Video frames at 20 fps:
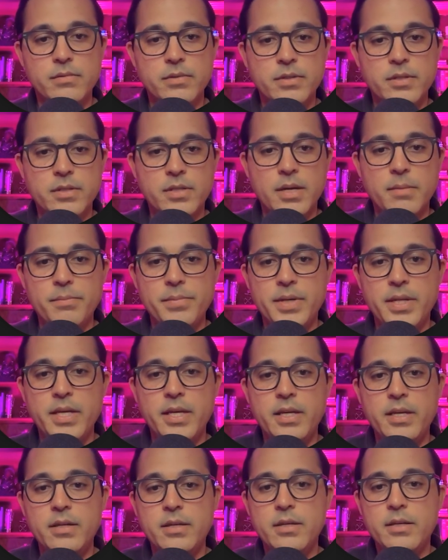
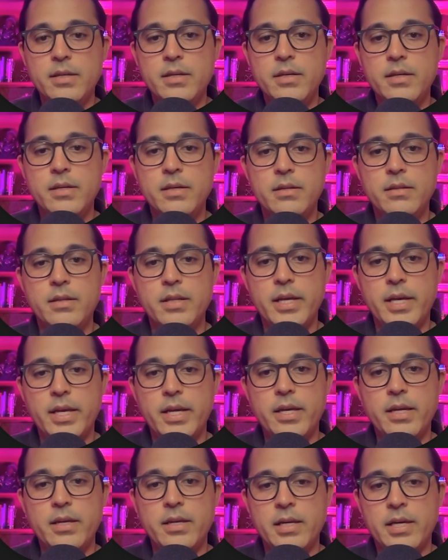company.
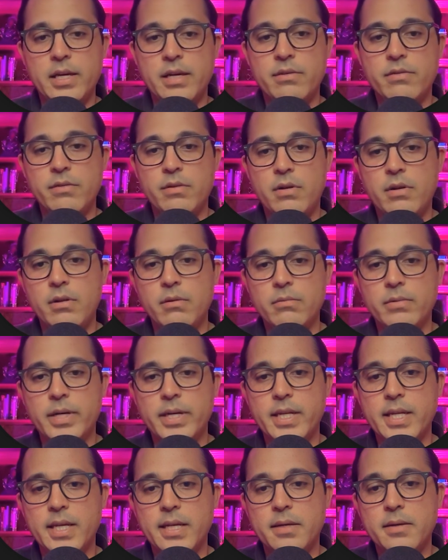They have
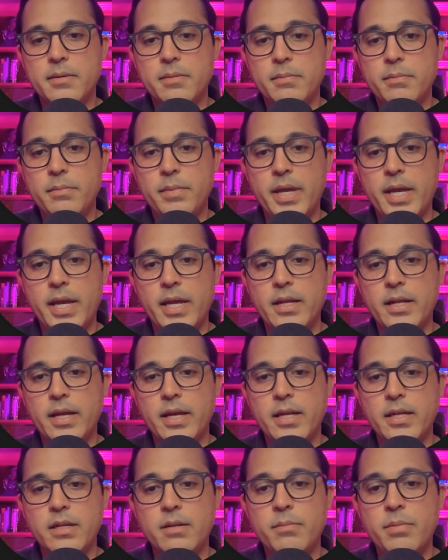already paid
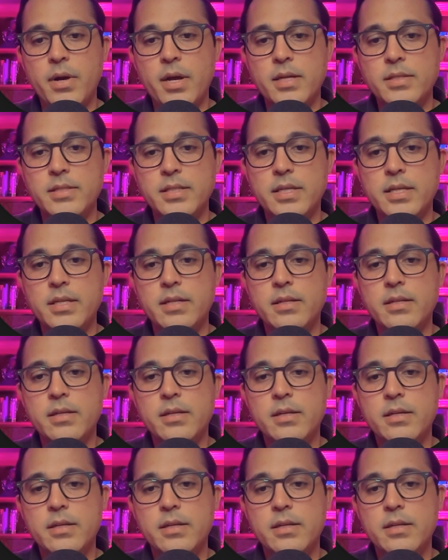a deposit.